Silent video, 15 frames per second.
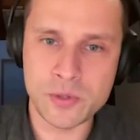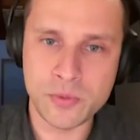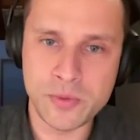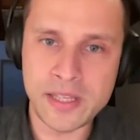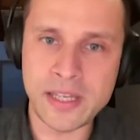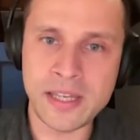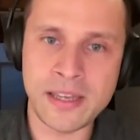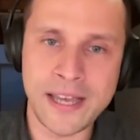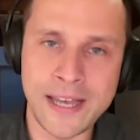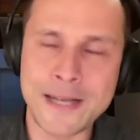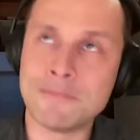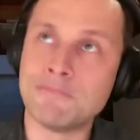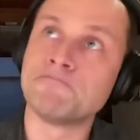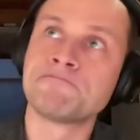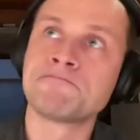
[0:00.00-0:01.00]
really
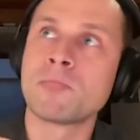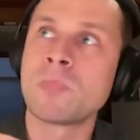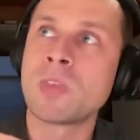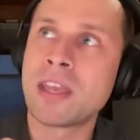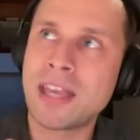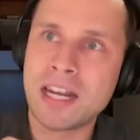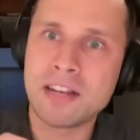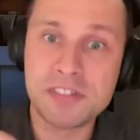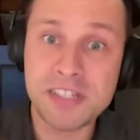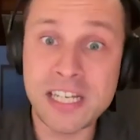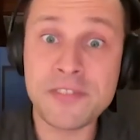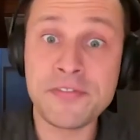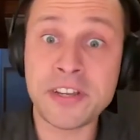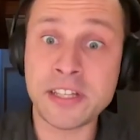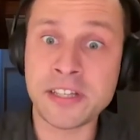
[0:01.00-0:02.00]
kind of
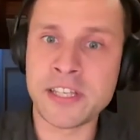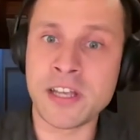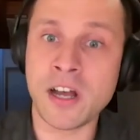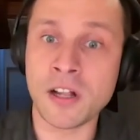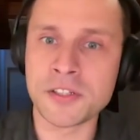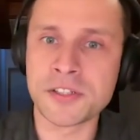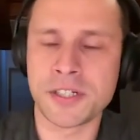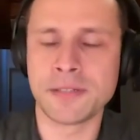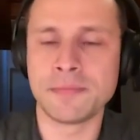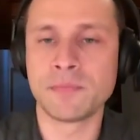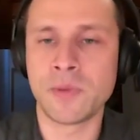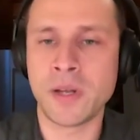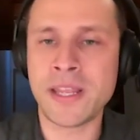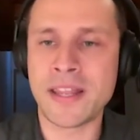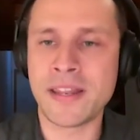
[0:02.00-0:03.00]
significantly altered,
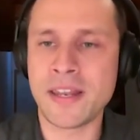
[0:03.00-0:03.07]
right?